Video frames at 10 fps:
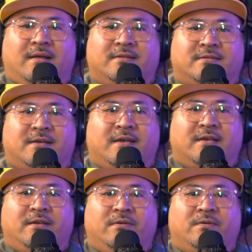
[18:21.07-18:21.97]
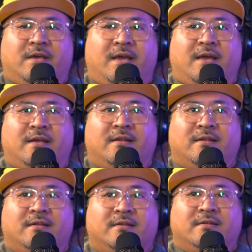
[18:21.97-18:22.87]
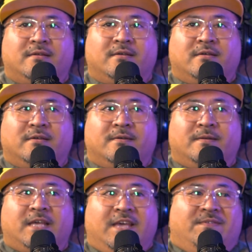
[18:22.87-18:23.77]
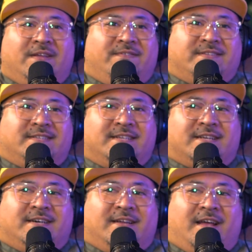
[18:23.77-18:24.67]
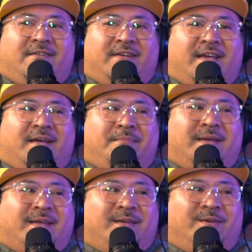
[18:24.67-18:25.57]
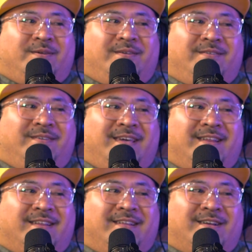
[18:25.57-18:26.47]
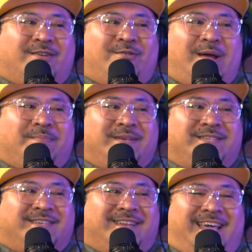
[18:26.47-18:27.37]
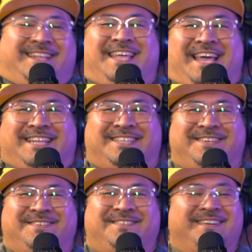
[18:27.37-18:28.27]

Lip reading: it's like you can't, even if it's in a good area, man. You get crappy shit like that too.